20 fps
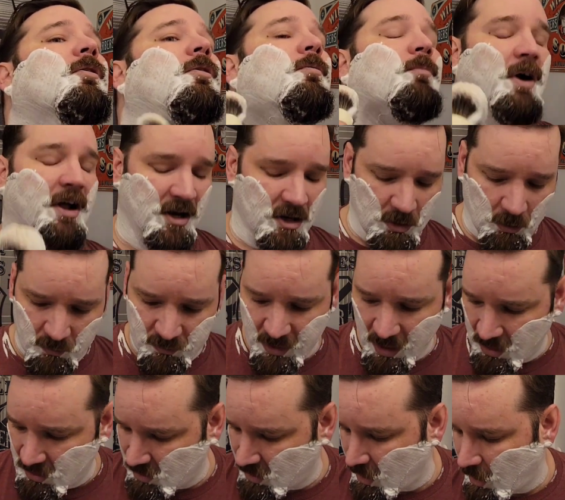But I didn't lose any
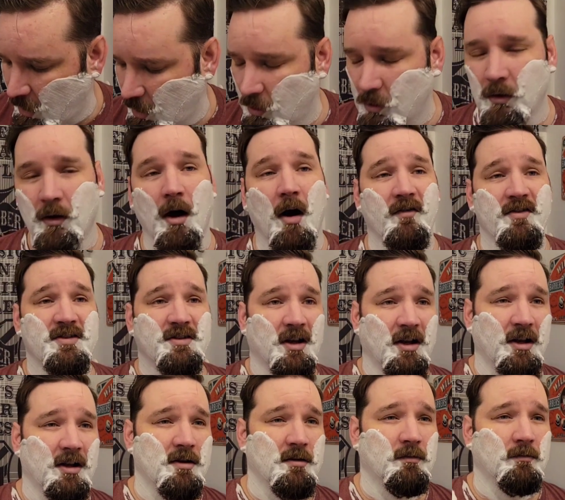today. Obviously, I
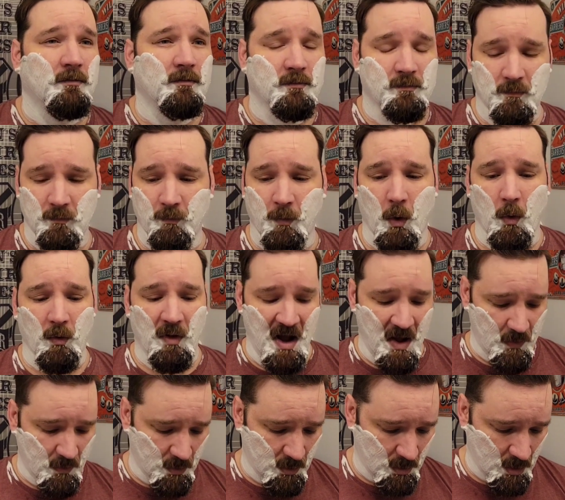didn't bowl
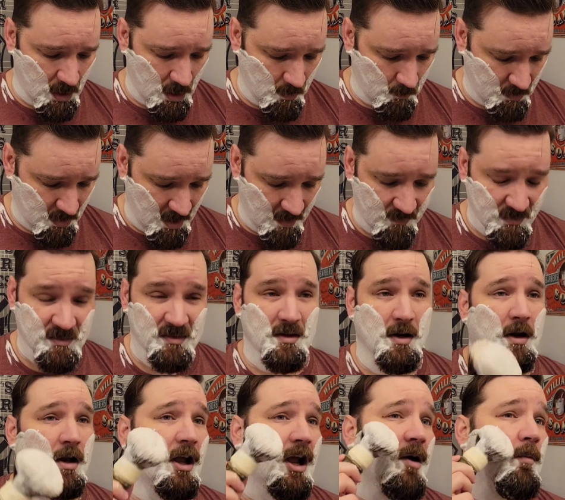lather today, but I haven't seen
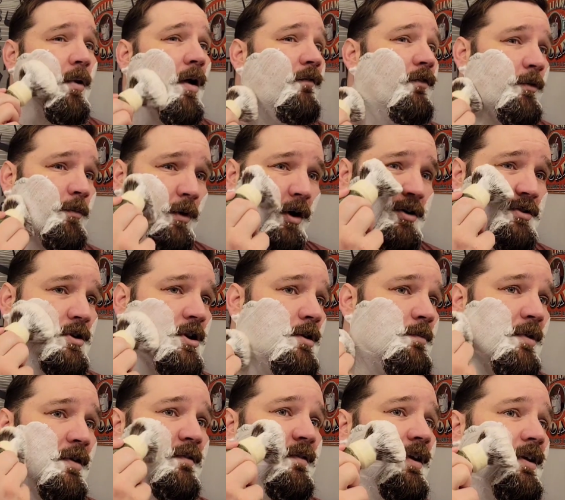any come off the brush under
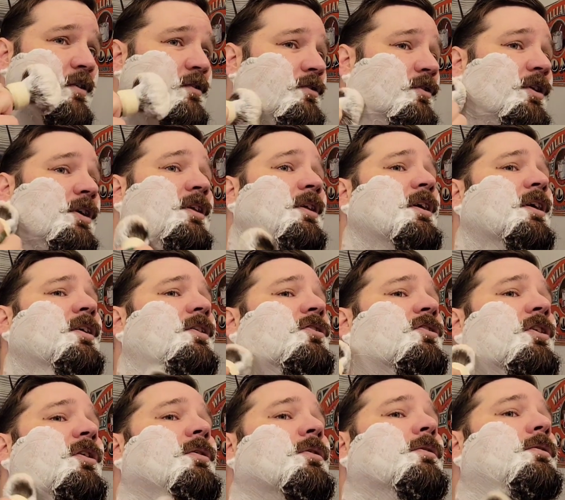my face or anything.
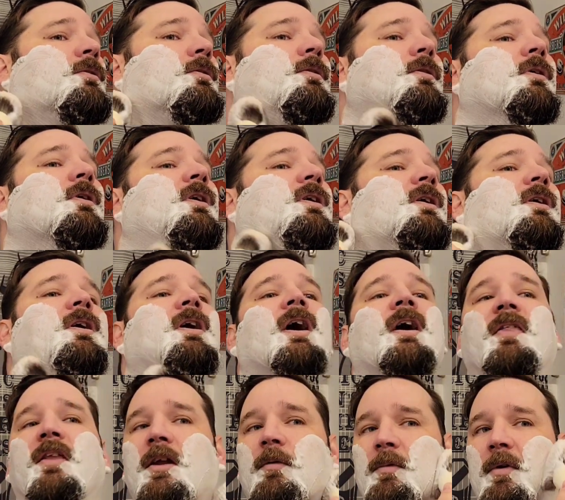So I
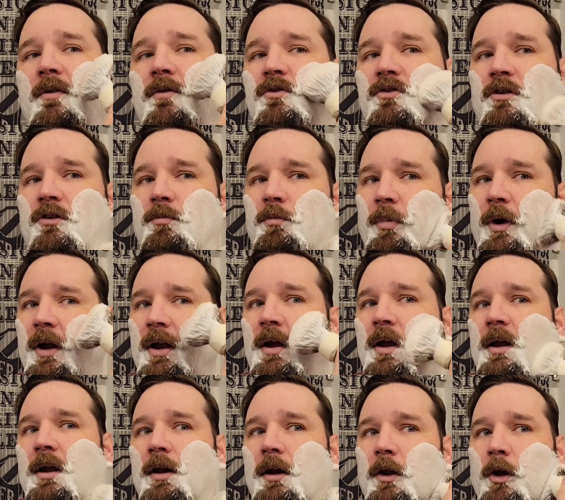think maybe it was just breaking
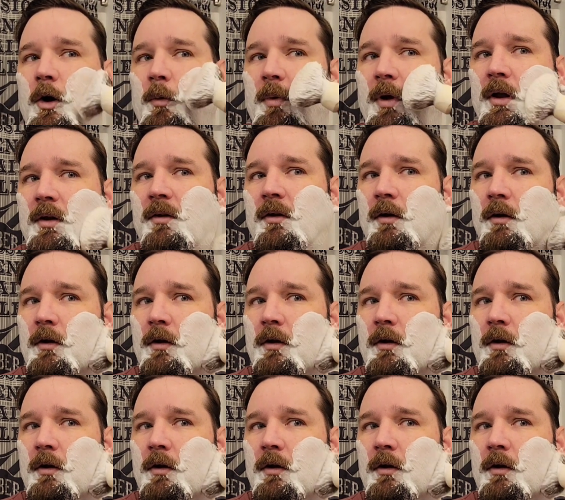in a little bit.